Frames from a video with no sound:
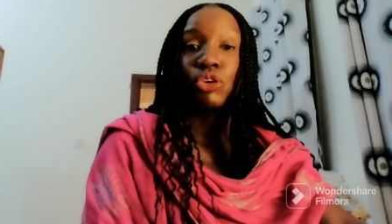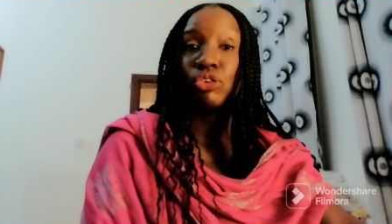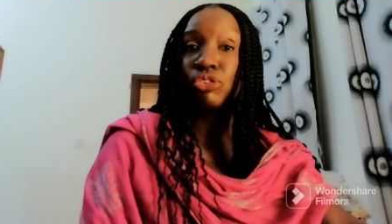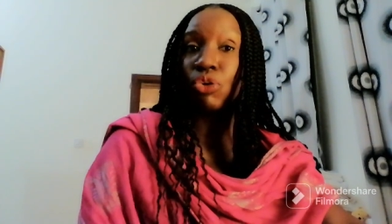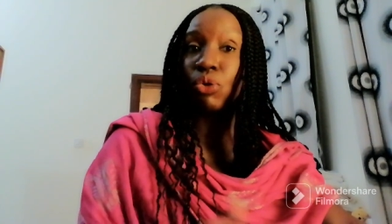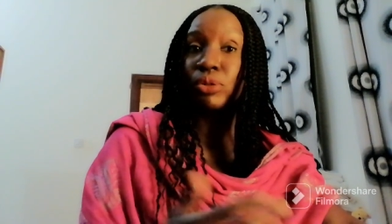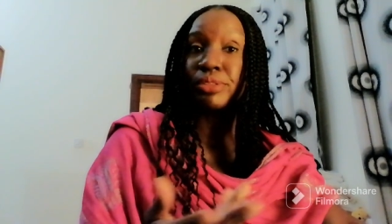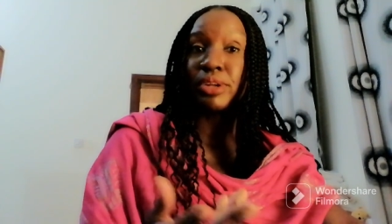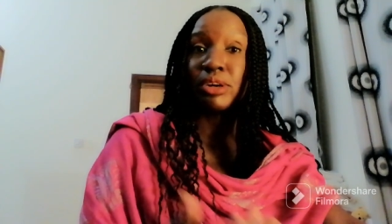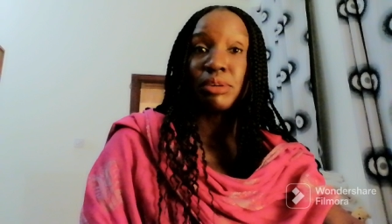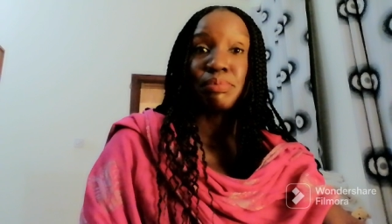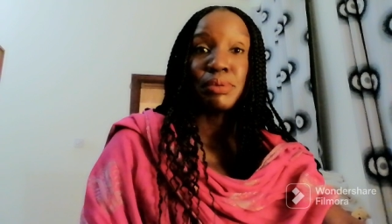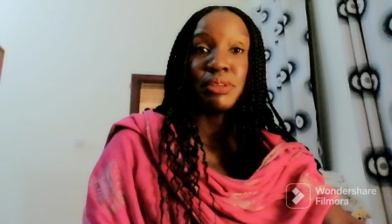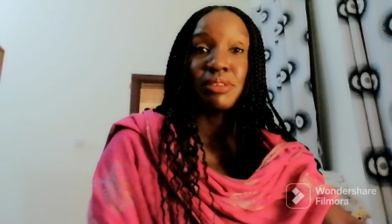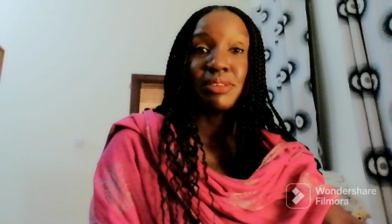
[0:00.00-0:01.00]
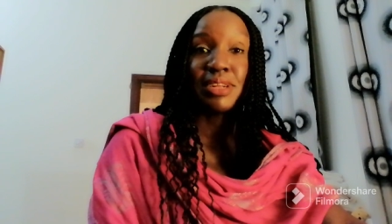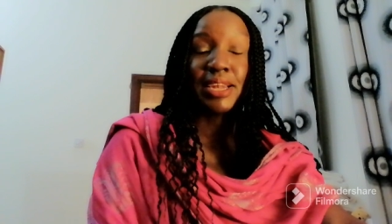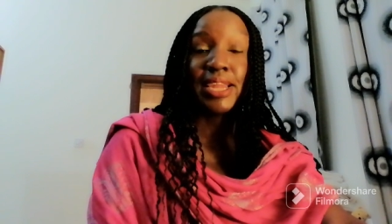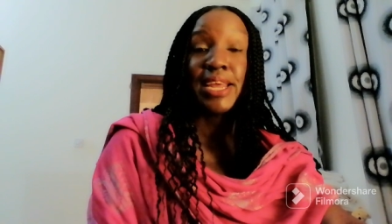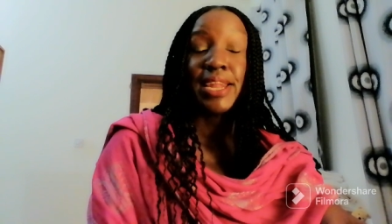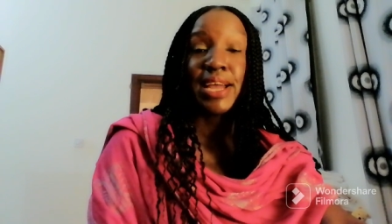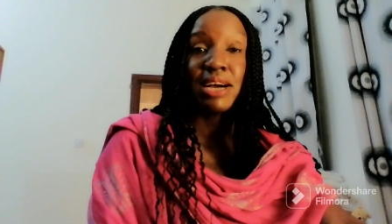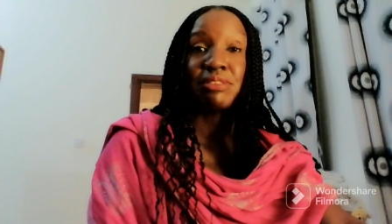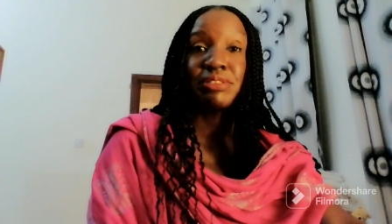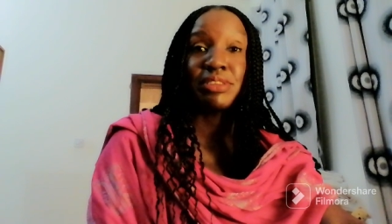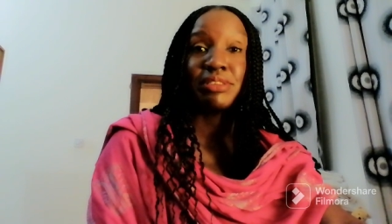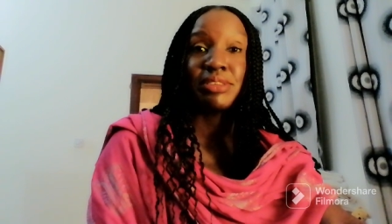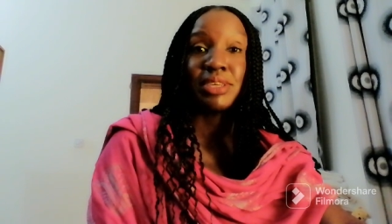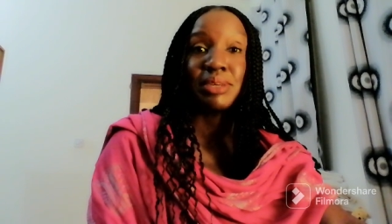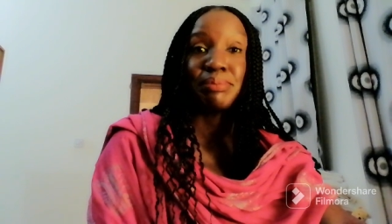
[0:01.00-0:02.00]
Not all therapists clean
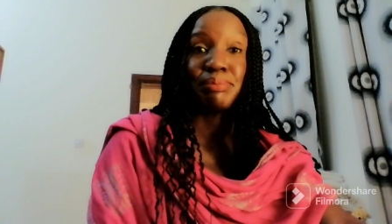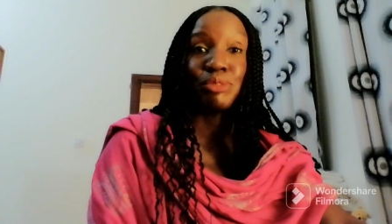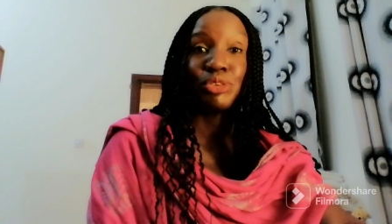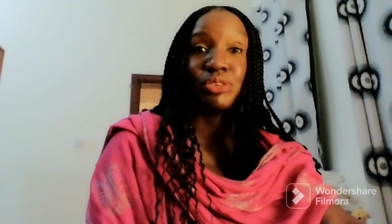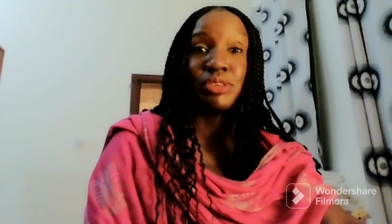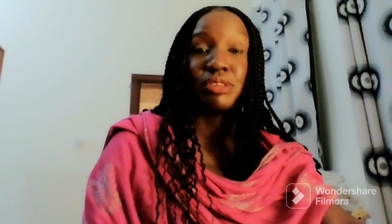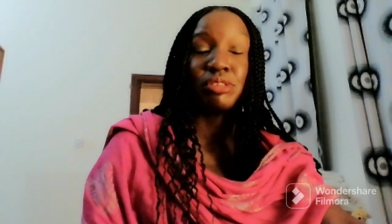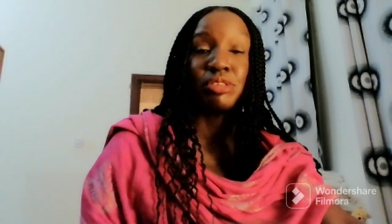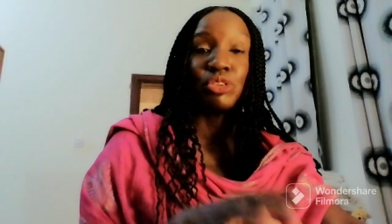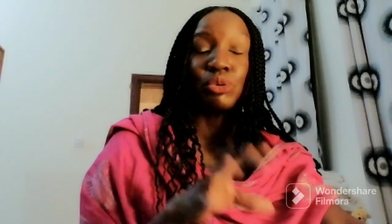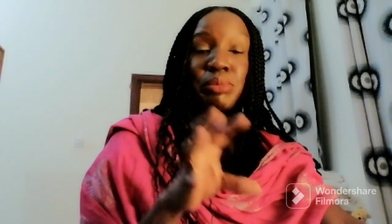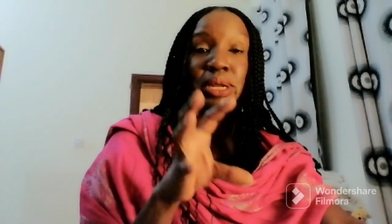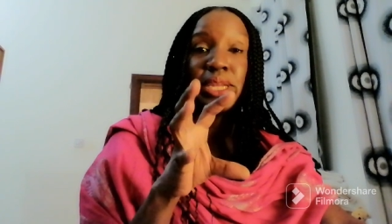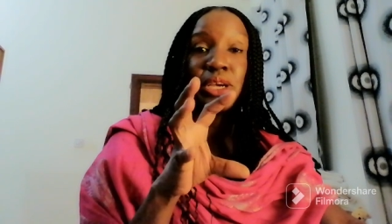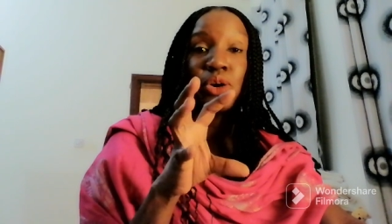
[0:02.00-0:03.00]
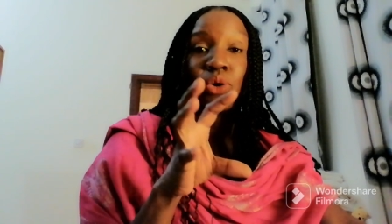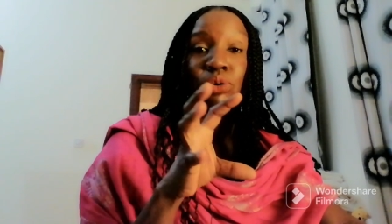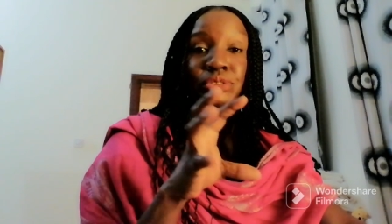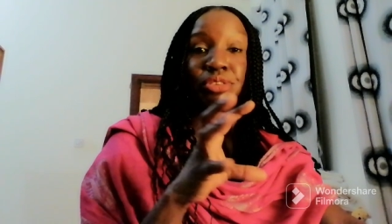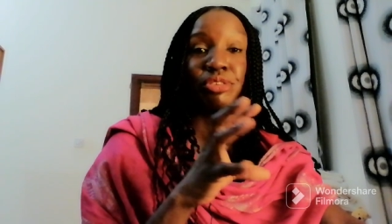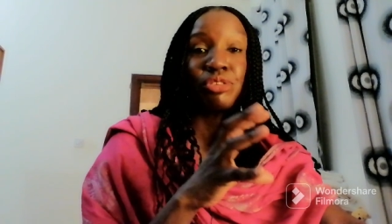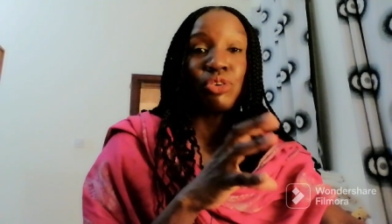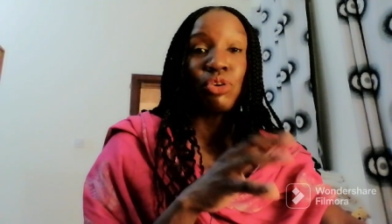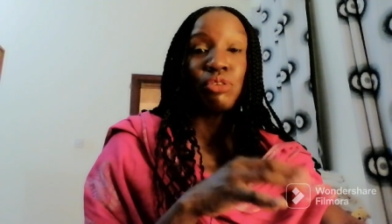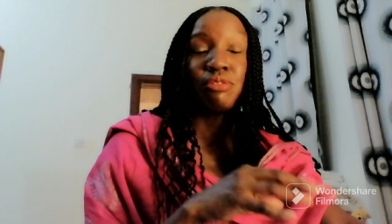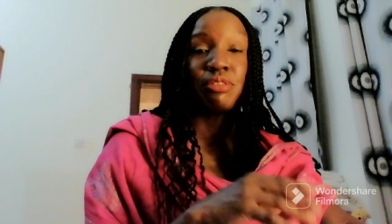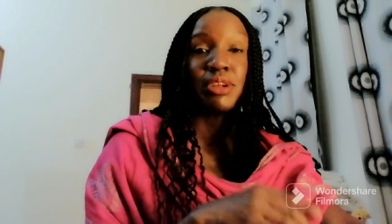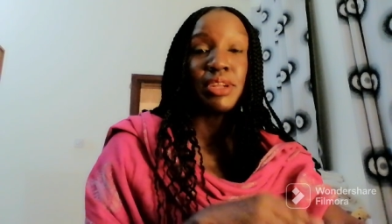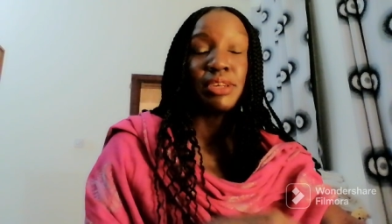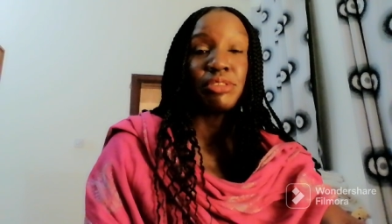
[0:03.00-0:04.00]
after them, so this normally causes
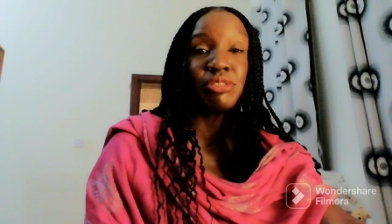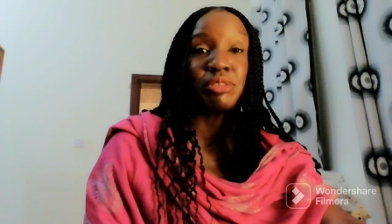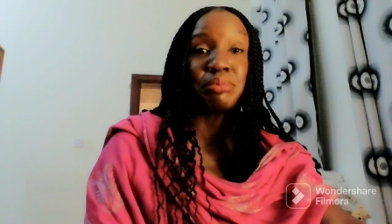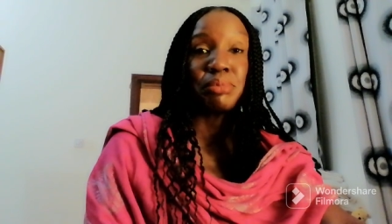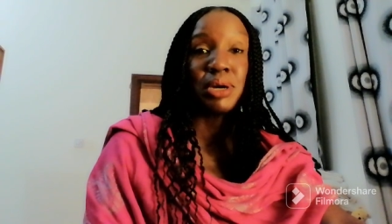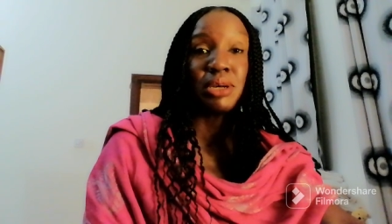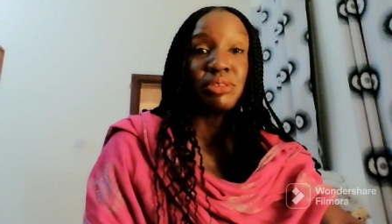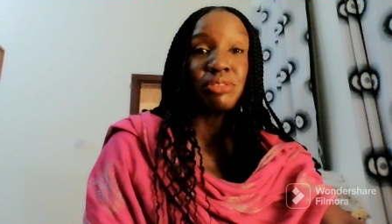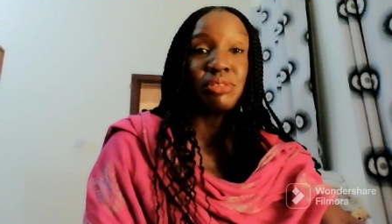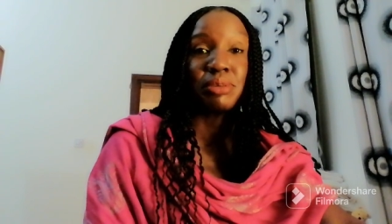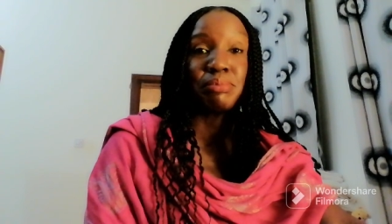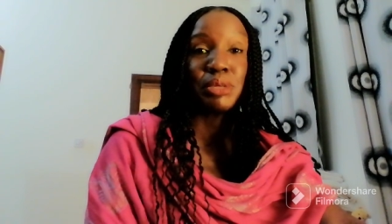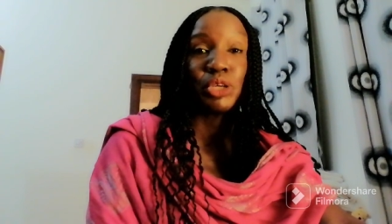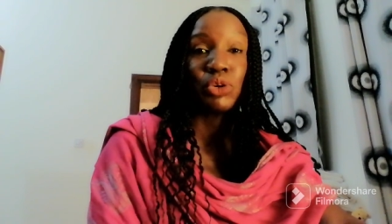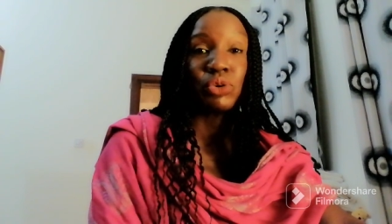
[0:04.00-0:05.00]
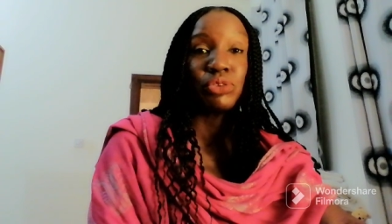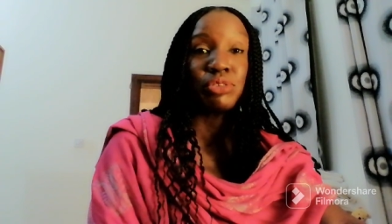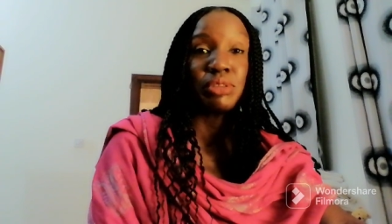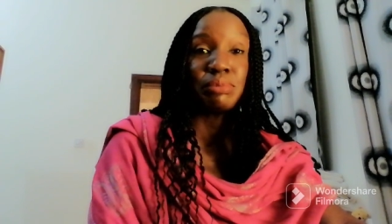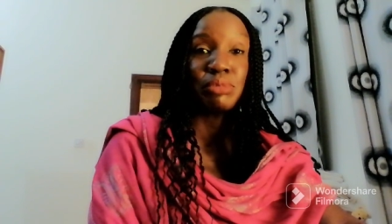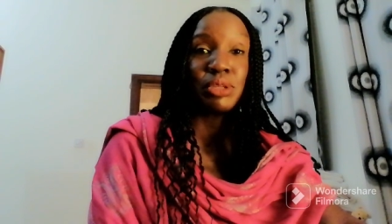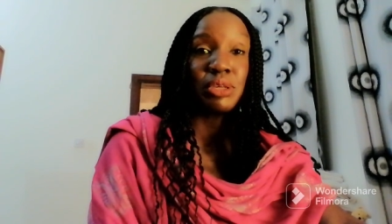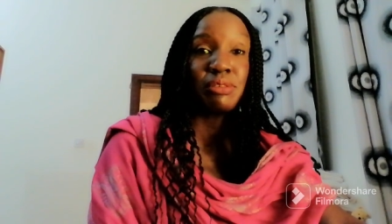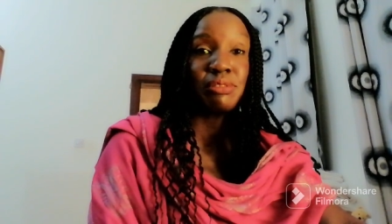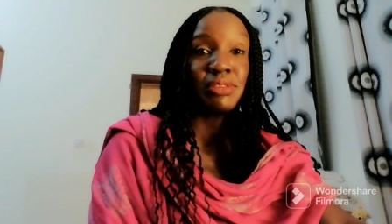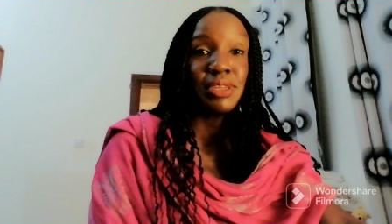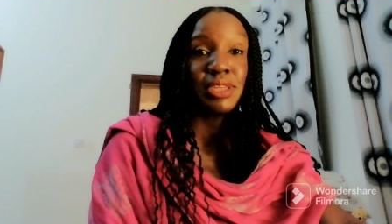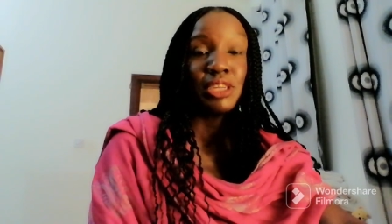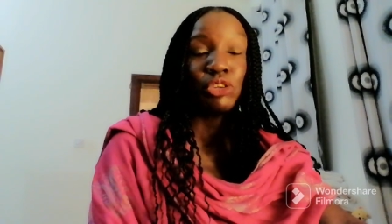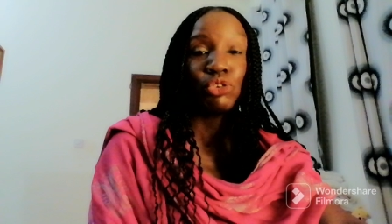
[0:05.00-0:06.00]
conflicts amongst them, because sometimes
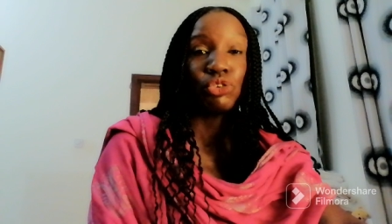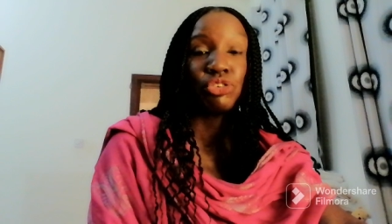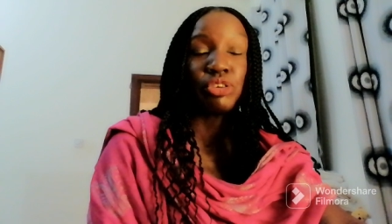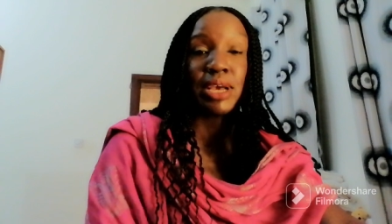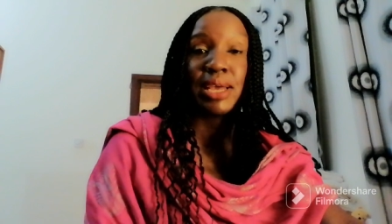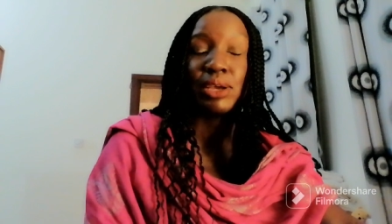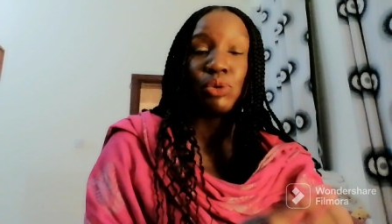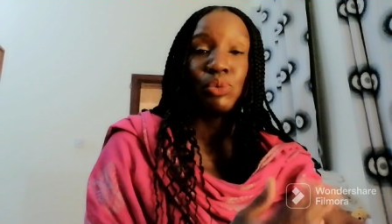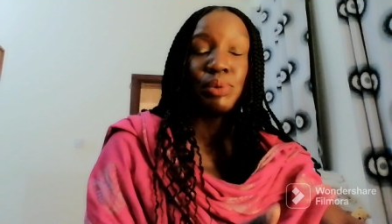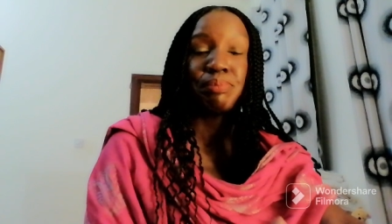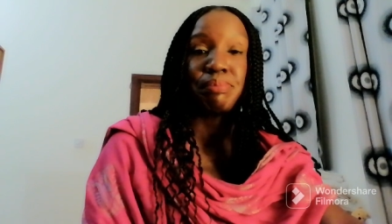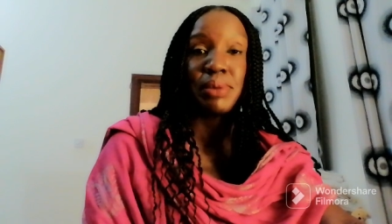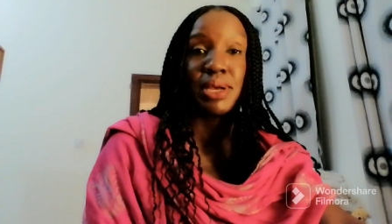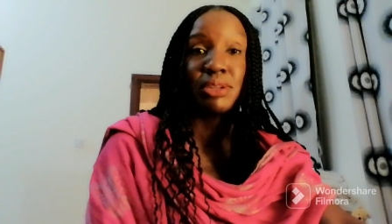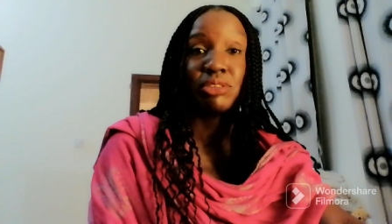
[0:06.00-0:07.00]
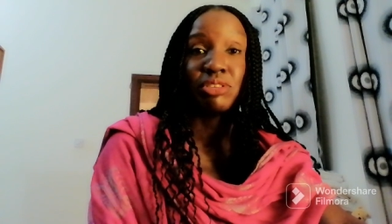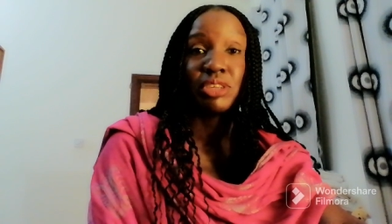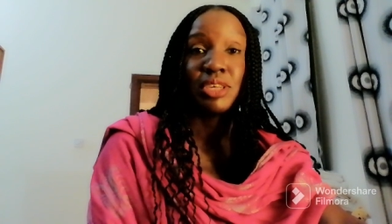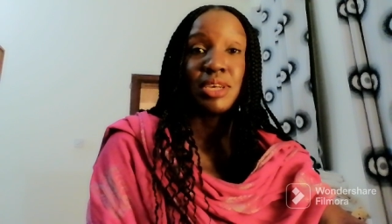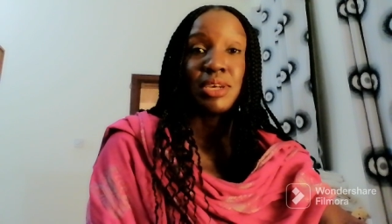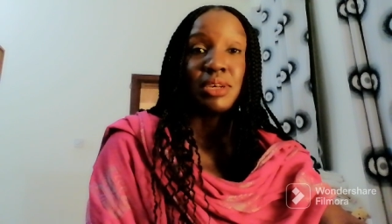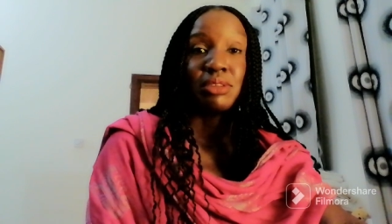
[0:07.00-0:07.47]
they need to share equipment,